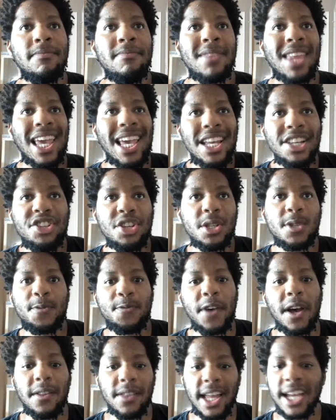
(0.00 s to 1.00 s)
it just
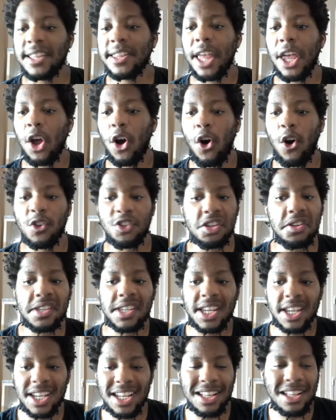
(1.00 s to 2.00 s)
felt like they all
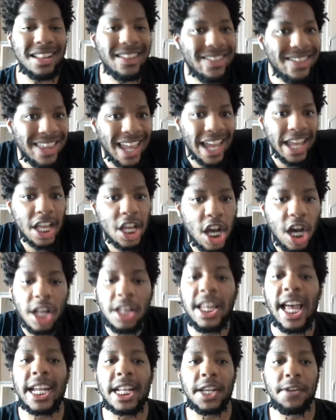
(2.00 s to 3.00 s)
just, like,
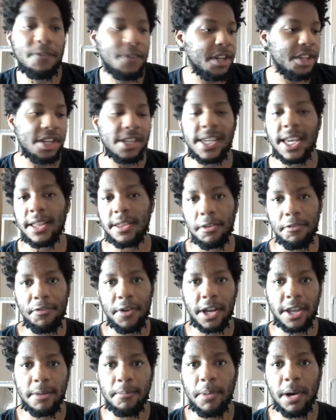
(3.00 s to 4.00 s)
collectively just hit the
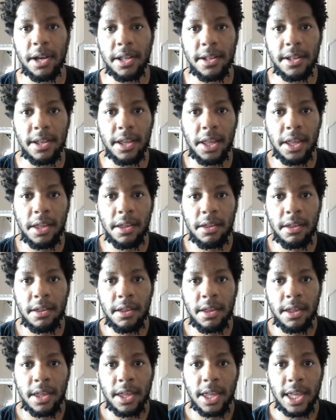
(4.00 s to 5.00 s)
fucking button.
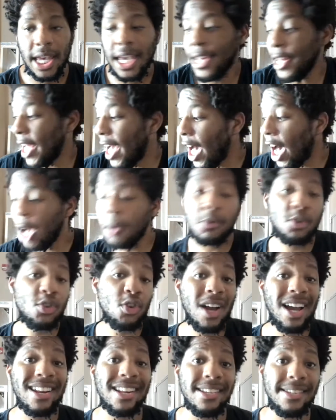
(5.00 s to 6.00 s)
And I'm
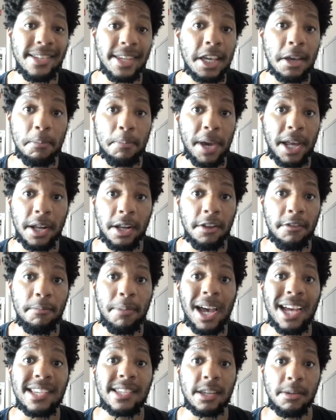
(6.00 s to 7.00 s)
trying to see competitive
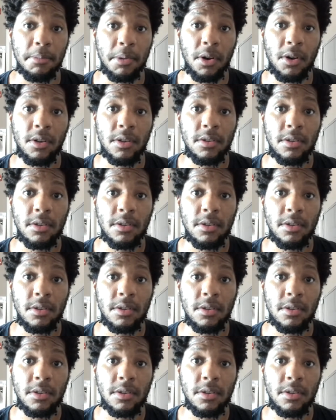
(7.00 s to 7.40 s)
basketball.